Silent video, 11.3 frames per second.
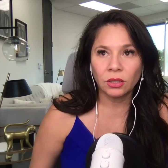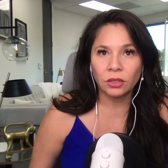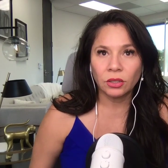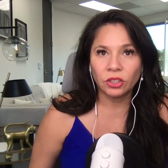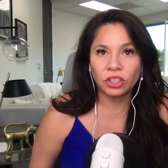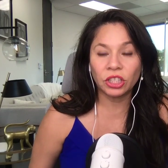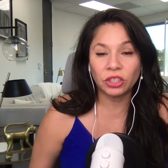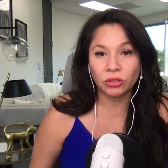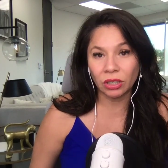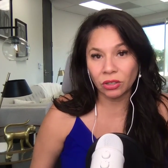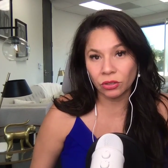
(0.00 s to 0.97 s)
She
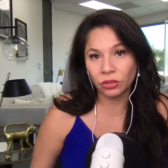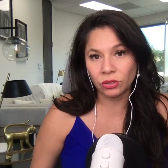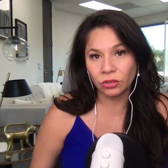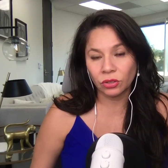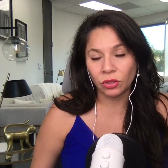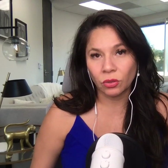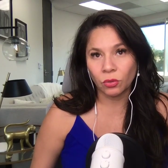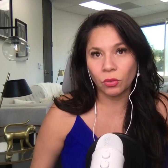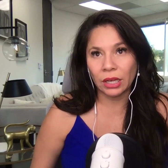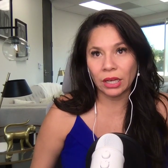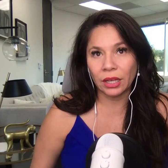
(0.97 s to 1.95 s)
struggles
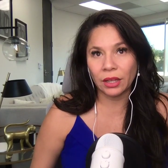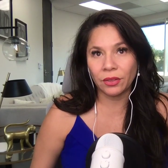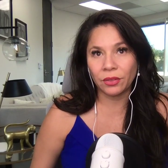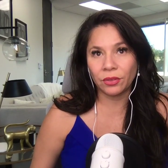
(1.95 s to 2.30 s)
with